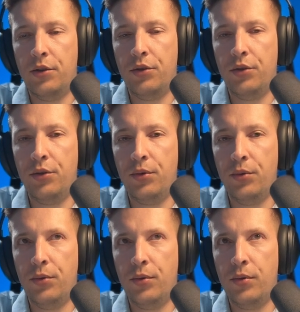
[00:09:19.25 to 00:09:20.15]

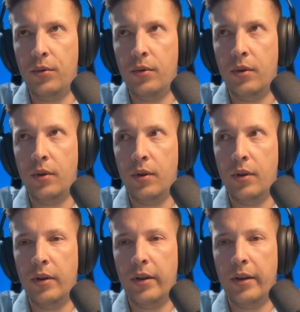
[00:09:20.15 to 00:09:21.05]
to
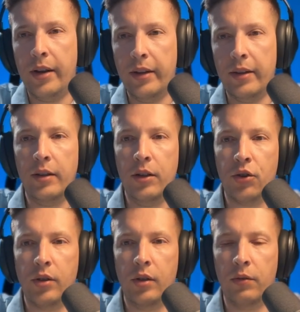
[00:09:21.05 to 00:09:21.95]
get
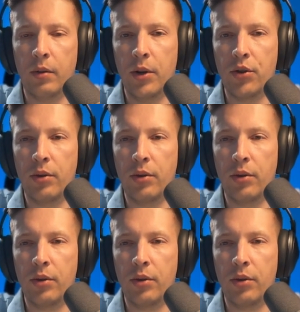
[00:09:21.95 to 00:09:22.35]
additional information.